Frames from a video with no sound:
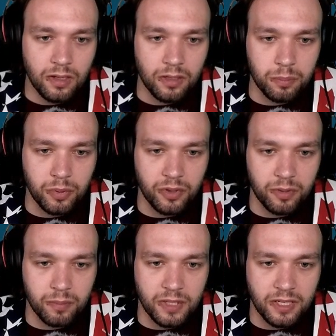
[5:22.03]
I
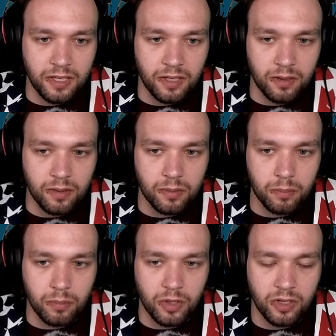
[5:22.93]
put my
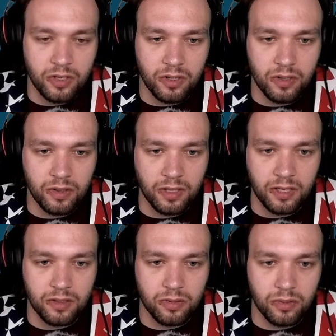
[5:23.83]
marker
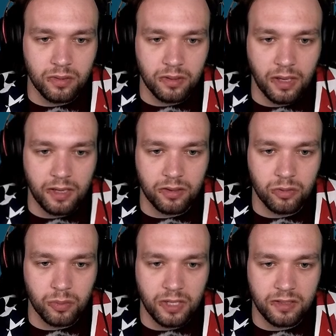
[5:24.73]
like at
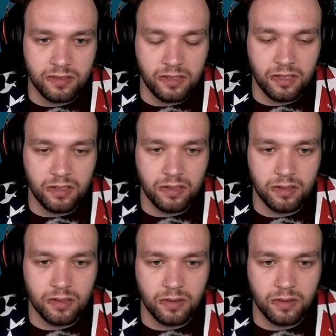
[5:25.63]
318,